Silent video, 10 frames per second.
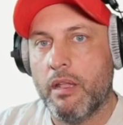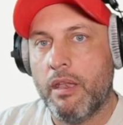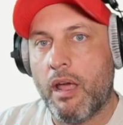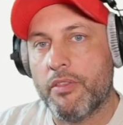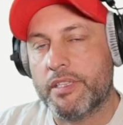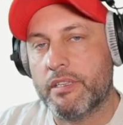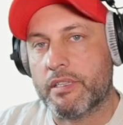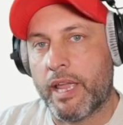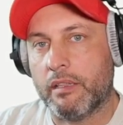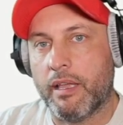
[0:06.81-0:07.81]
Now, this
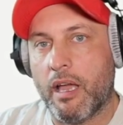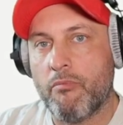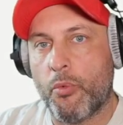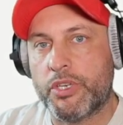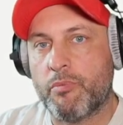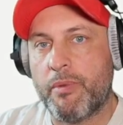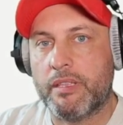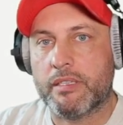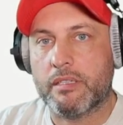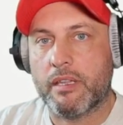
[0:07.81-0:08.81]
is a lab, which
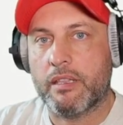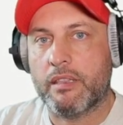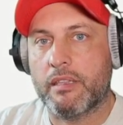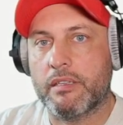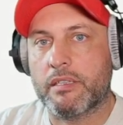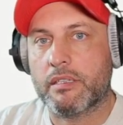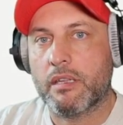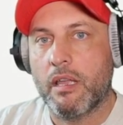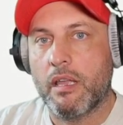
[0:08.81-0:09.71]
means that this